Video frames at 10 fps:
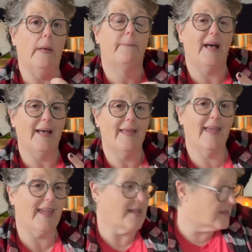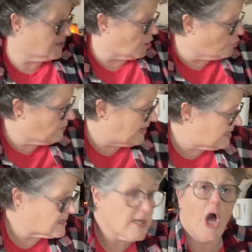but it gets the
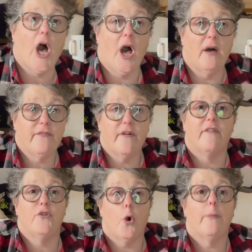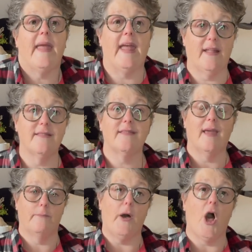grease off of your pans
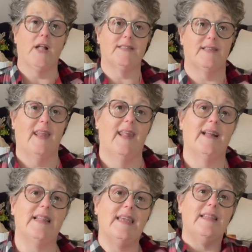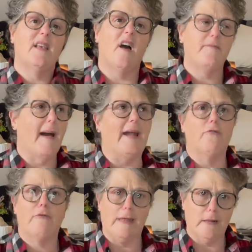and pots and it cleans off my
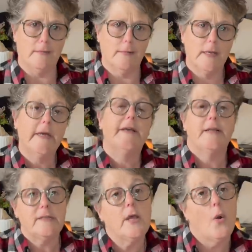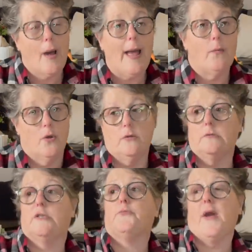grill. So I will
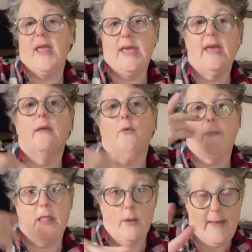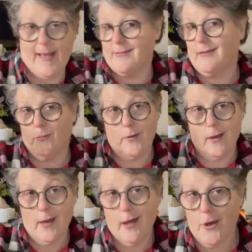spray it and wear my little mask because we all
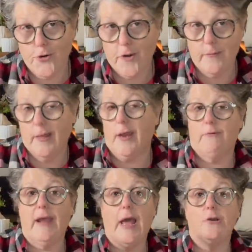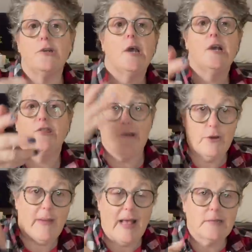got a hundred of them laying around. Throw
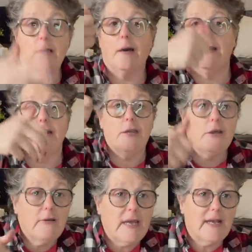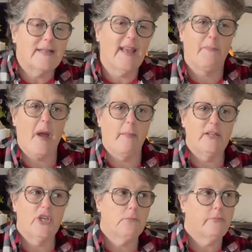your mask on and do it because I probably
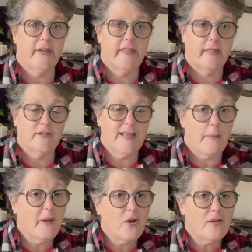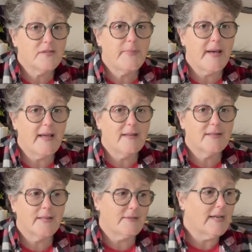shouldn't breathe in those chemicals, but
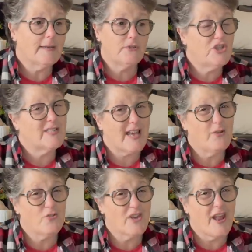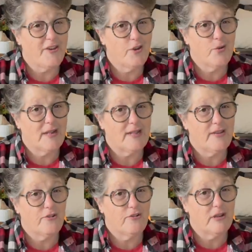sometimes you just gotta do what you gotta do to
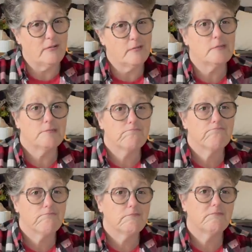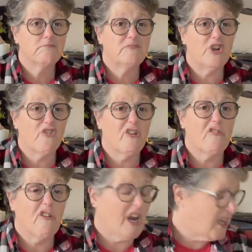clean your grill, your grill
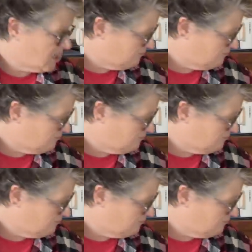grate.